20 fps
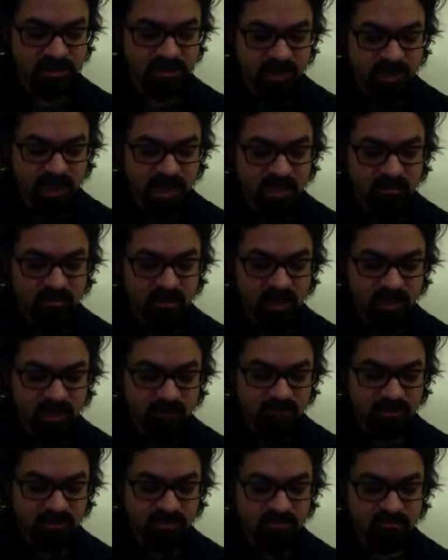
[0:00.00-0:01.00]
how how
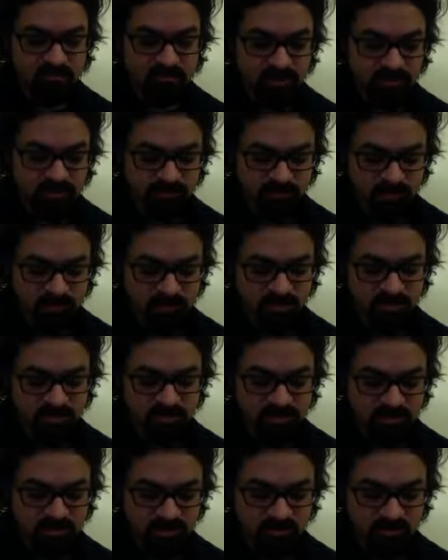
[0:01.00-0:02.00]
would you respond
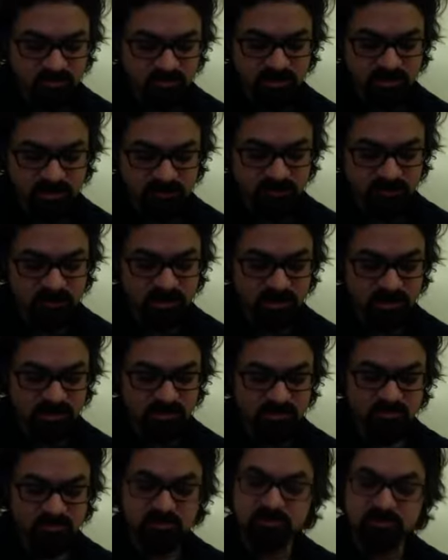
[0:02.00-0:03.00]
to someone like
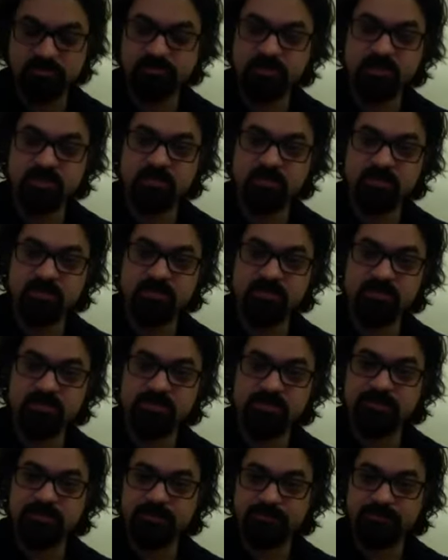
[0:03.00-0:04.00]
Judith Butler?
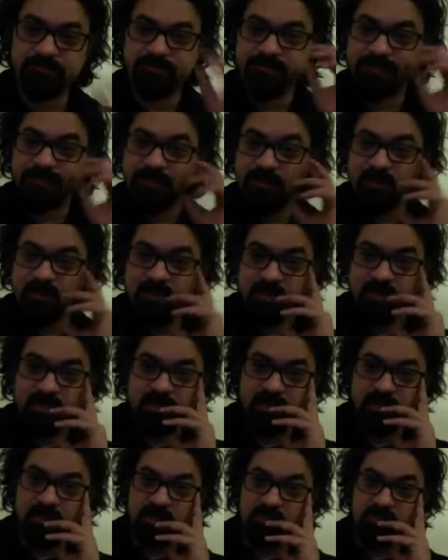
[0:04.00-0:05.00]

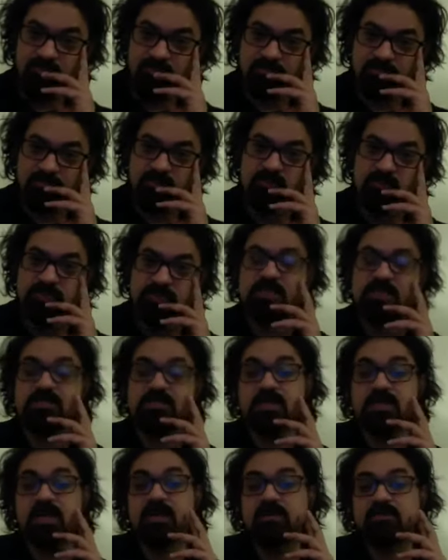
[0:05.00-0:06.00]
Um, who says
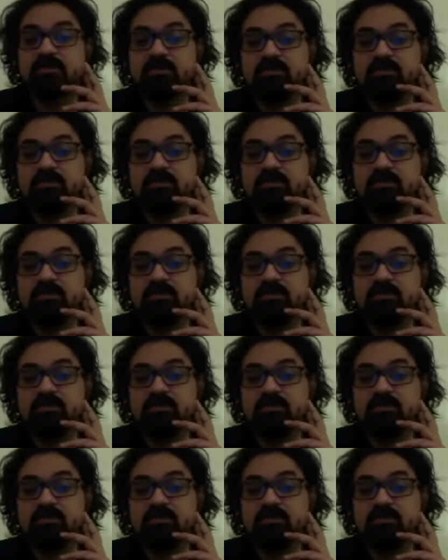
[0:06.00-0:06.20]
again, you